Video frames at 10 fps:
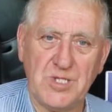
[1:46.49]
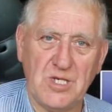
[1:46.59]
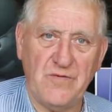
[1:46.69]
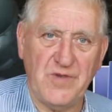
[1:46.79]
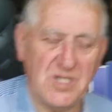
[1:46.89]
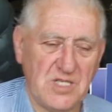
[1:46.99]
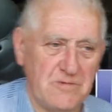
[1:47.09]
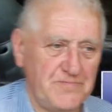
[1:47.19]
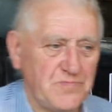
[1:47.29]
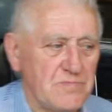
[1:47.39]
surface.
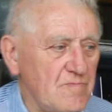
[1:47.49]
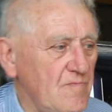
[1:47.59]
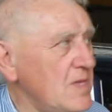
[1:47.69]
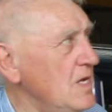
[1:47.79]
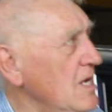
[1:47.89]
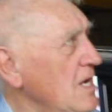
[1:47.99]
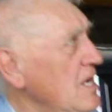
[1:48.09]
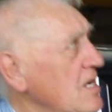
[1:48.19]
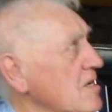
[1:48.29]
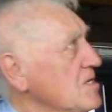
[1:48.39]

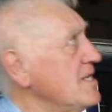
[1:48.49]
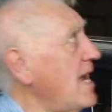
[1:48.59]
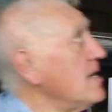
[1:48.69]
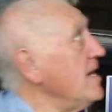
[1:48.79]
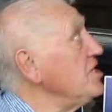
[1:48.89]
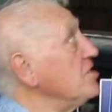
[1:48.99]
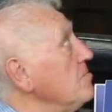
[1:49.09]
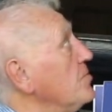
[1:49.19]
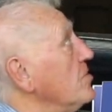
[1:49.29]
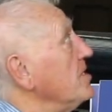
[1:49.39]
Now the stagnation
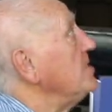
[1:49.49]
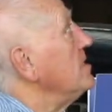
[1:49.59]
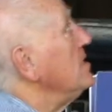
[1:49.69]
point